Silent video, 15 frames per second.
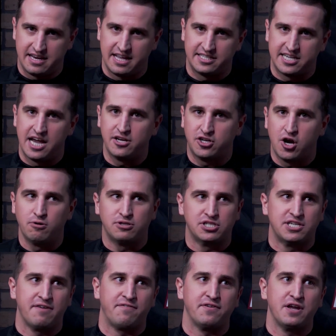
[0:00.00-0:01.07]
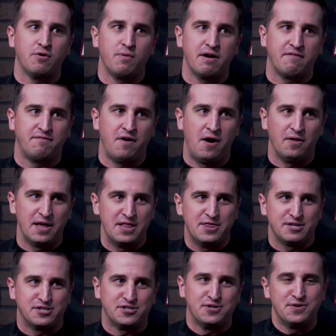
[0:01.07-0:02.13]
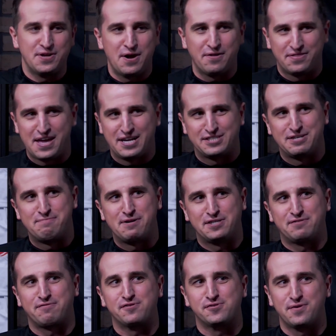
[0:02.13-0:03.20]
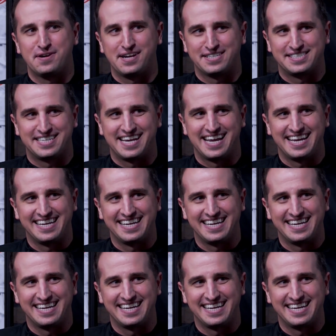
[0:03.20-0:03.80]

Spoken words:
It's head coach Stefanie Wigfall in the studio. Thanks so much for joining us today.